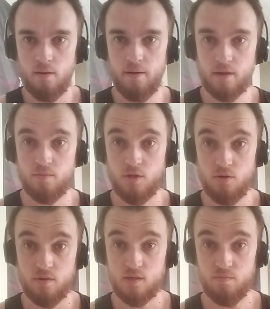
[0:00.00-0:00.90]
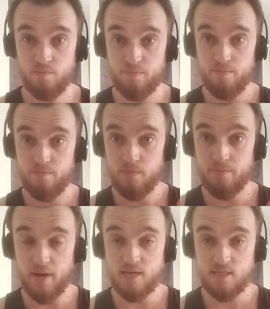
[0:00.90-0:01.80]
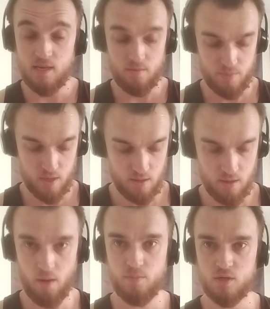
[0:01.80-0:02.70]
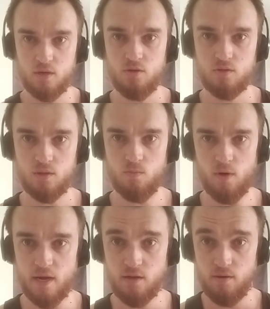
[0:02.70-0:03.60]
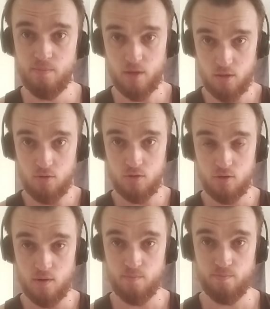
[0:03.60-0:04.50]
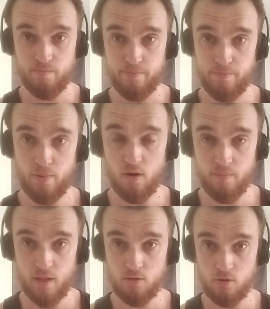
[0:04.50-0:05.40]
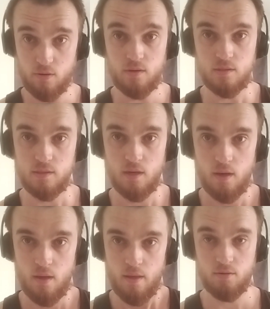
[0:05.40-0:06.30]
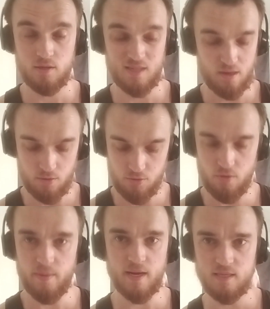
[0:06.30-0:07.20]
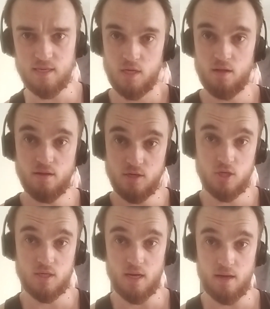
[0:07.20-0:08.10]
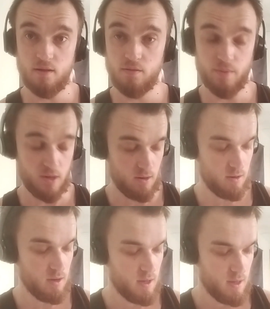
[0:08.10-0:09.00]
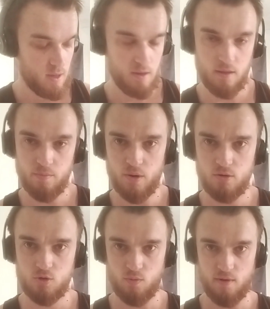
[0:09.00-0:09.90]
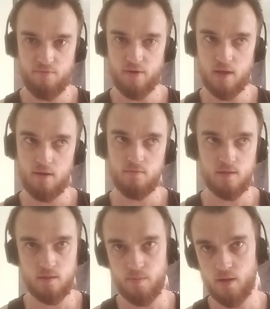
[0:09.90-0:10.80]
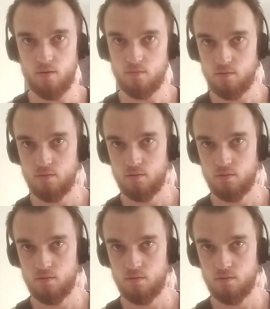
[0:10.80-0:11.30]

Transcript: Alright, gonna be doing some bicep. I'm just going to do some wide grip and close grip barbell curls. I'm going to cycle through them. I got 10 on each side of the bar, and the bar is 25, so that's about